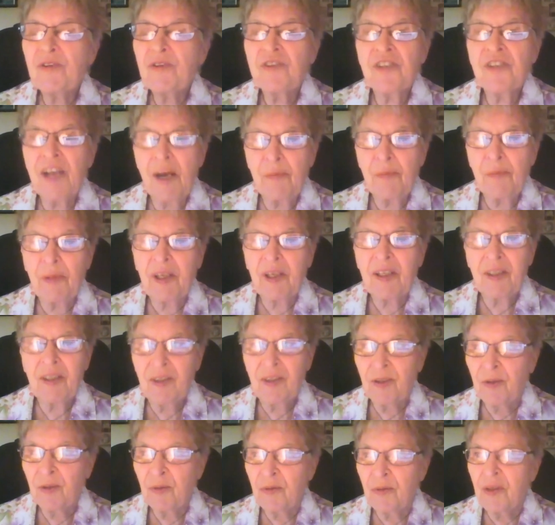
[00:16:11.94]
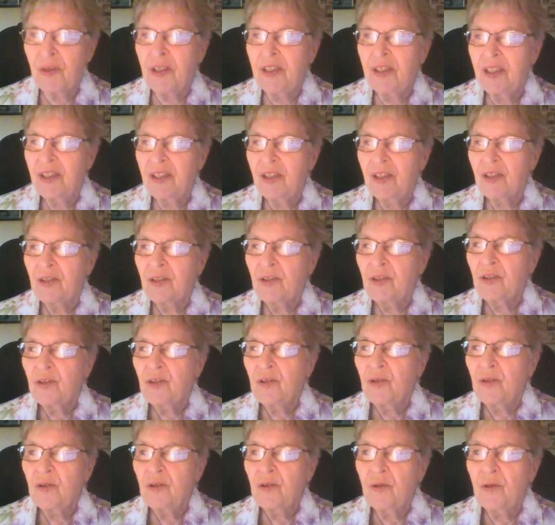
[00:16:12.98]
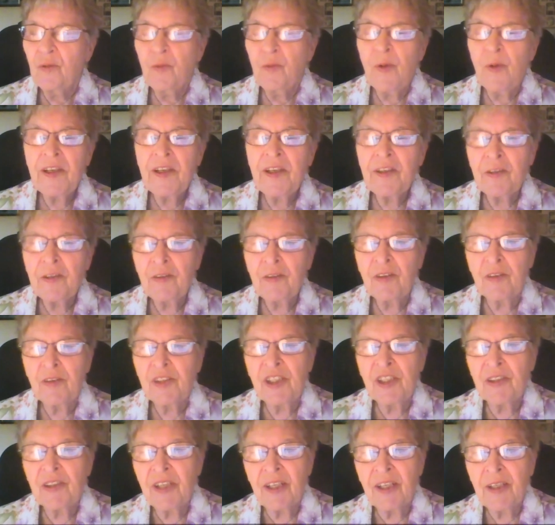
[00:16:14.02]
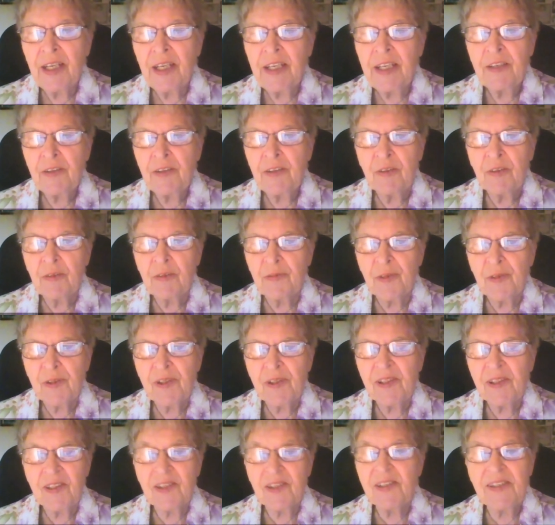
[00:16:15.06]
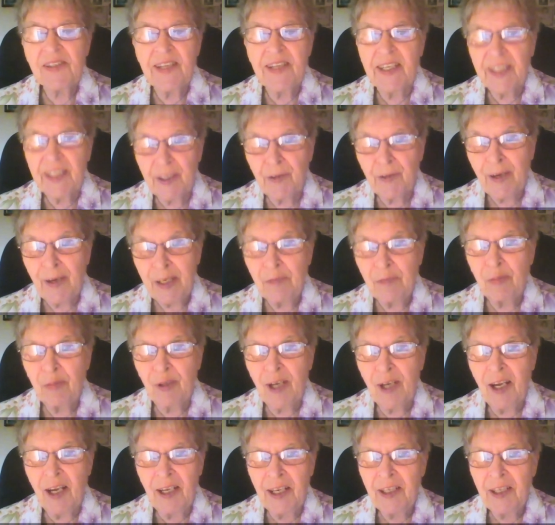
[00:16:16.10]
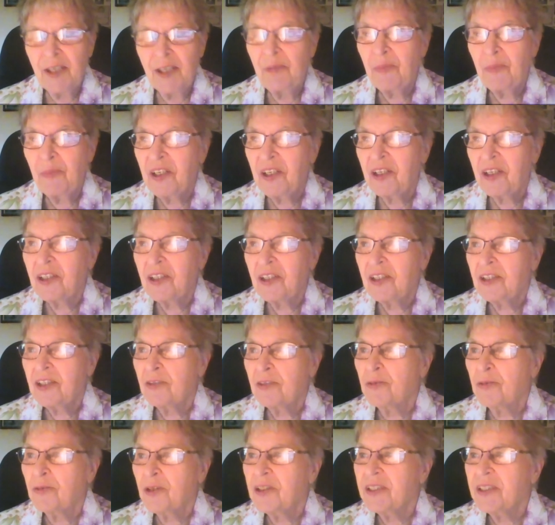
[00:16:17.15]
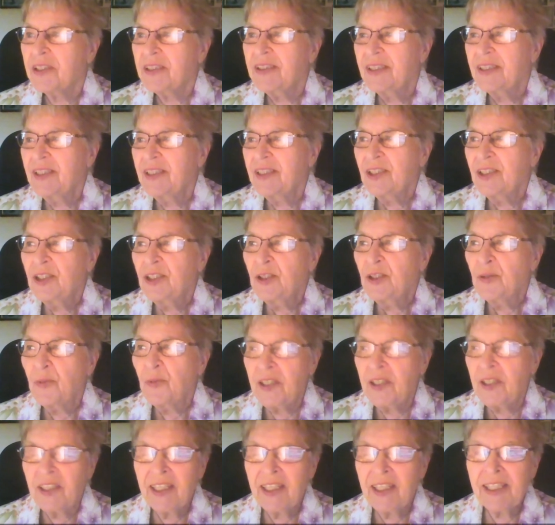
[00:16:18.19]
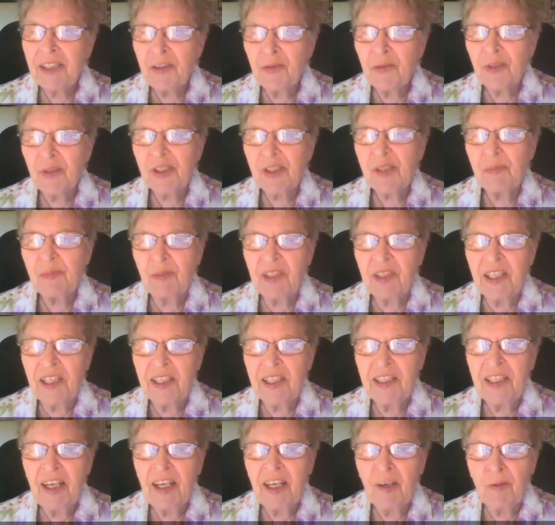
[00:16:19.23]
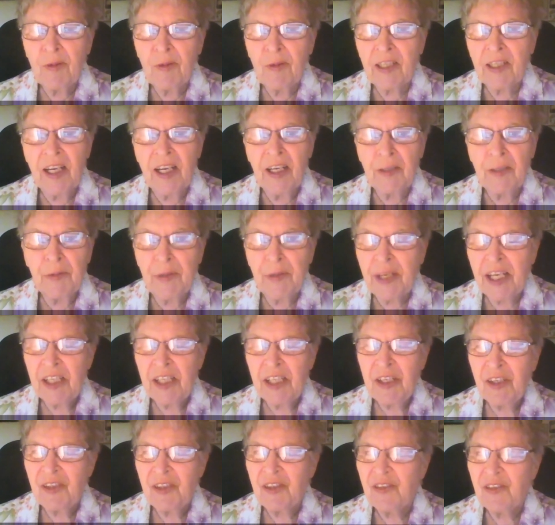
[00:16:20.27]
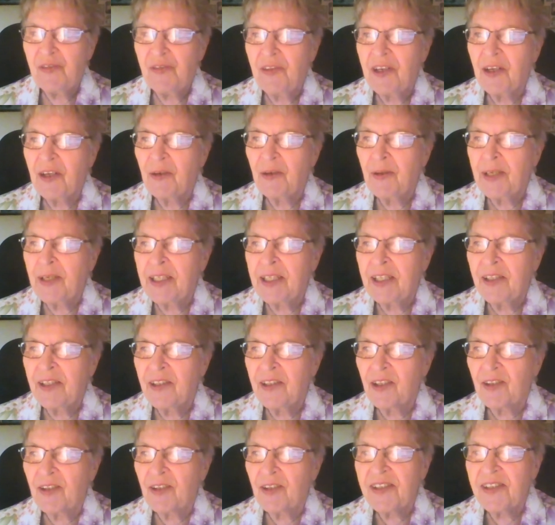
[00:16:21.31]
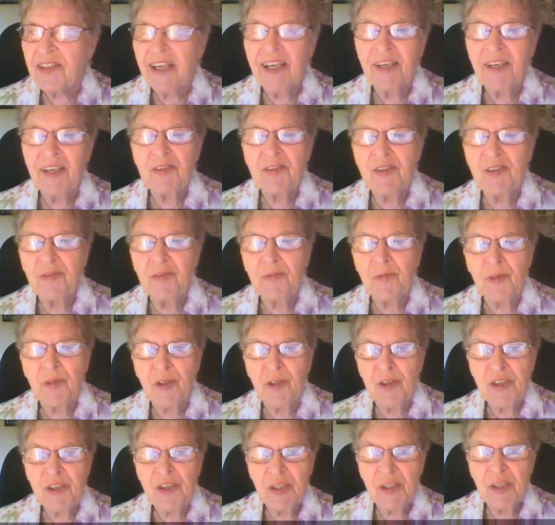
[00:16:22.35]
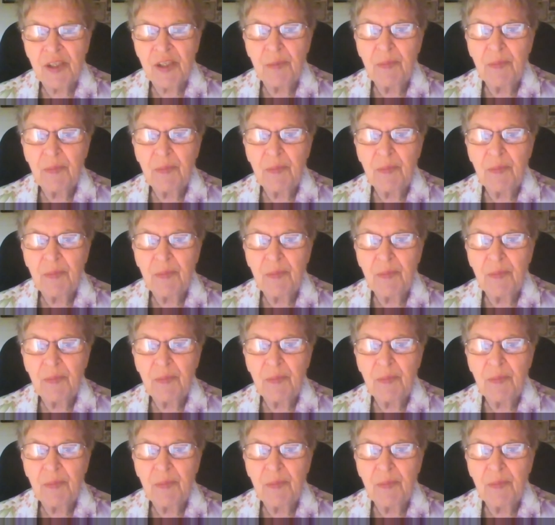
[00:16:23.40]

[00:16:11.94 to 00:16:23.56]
Čapek Code. We Unitarian Universalists take great pride in being different we like to explain how our congregations vary in their styles of worship,